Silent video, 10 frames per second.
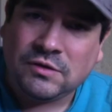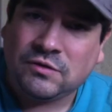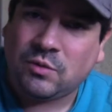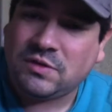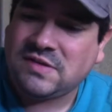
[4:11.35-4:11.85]

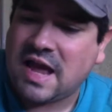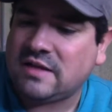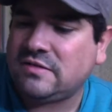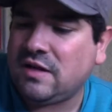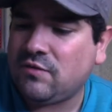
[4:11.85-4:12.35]
So with
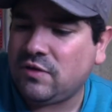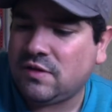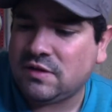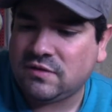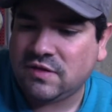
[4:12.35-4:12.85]
tax and
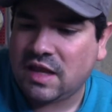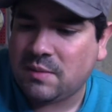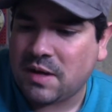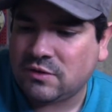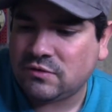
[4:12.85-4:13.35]
everything, this
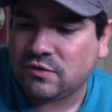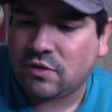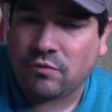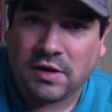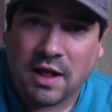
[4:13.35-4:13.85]
came out to
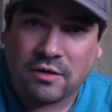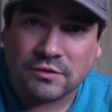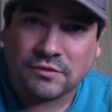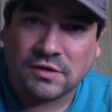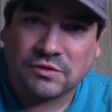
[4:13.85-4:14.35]

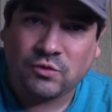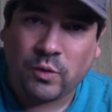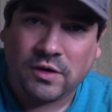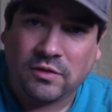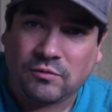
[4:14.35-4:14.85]

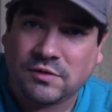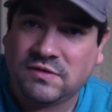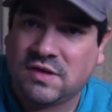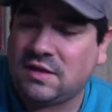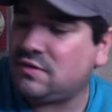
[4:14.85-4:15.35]

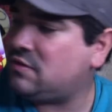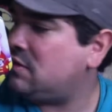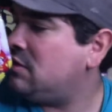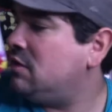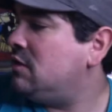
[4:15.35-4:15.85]
$3.23.
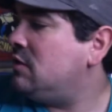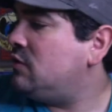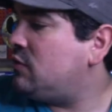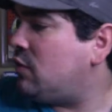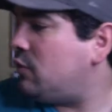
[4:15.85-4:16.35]

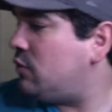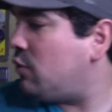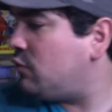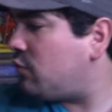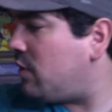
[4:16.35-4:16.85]
So
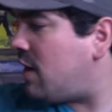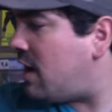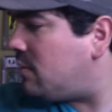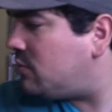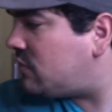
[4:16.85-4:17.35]
those three
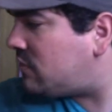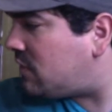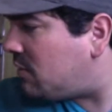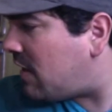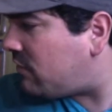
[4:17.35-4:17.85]
items
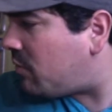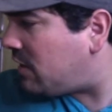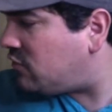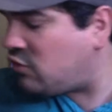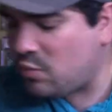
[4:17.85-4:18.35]
didn't have to
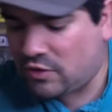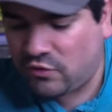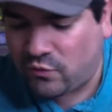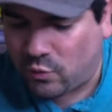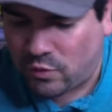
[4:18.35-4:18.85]
pay too much
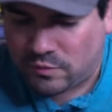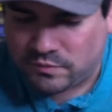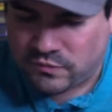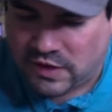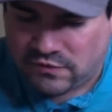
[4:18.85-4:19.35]
for,
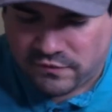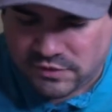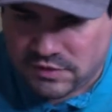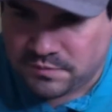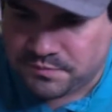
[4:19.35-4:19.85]
thankfully.